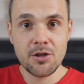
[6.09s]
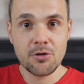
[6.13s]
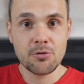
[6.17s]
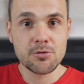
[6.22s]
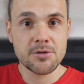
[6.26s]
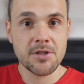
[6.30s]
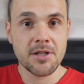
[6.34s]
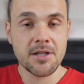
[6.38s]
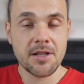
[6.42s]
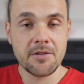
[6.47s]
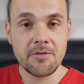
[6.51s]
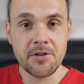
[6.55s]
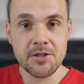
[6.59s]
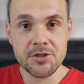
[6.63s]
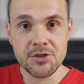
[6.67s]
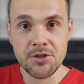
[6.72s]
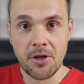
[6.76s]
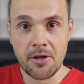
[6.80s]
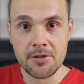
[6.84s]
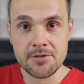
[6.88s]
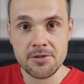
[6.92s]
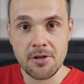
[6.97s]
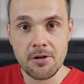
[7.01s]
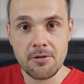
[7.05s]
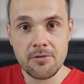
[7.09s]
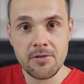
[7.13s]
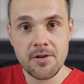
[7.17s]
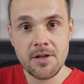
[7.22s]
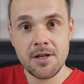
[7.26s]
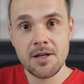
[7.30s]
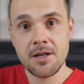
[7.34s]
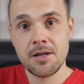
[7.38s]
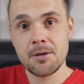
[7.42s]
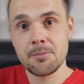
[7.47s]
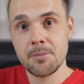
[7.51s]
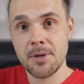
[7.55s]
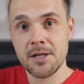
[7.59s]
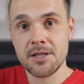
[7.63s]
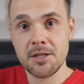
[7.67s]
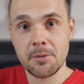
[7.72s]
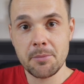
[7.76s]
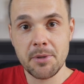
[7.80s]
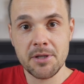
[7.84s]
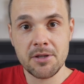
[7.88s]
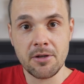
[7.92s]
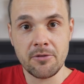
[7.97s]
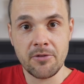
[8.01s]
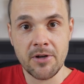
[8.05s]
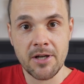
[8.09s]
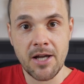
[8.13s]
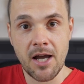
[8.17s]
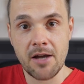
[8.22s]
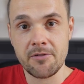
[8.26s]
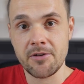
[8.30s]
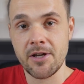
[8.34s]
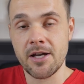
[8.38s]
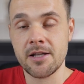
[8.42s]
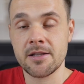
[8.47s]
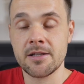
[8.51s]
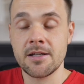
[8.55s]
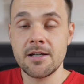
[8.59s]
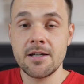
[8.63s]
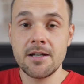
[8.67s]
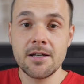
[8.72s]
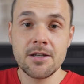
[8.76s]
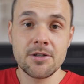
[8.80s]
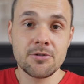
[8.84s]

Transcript: using DaVinci Resolve, but a bit of a caveat,